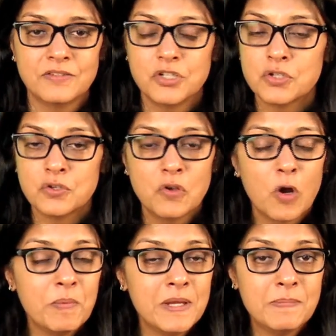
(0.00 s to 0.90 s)
She should
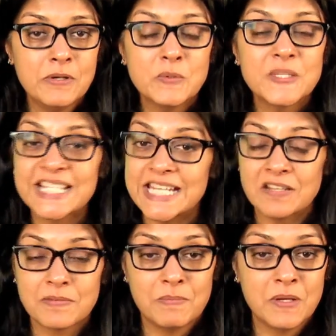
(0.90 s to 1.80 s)
not be able to see
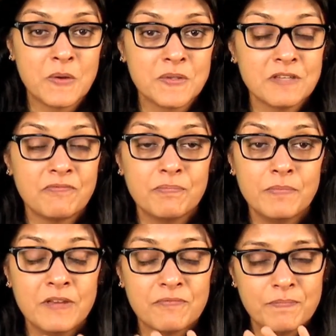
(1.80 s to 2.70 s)
it, because if
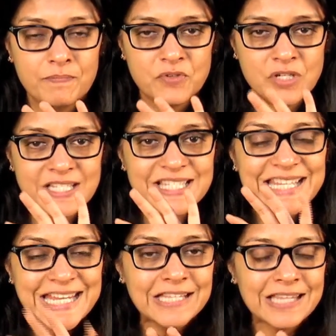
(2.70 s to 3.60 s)
she is
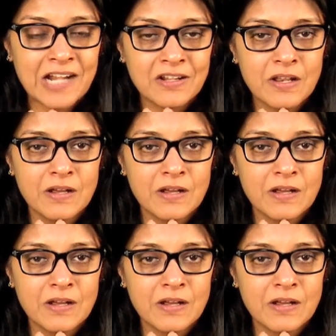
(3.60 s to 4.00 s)
seeing that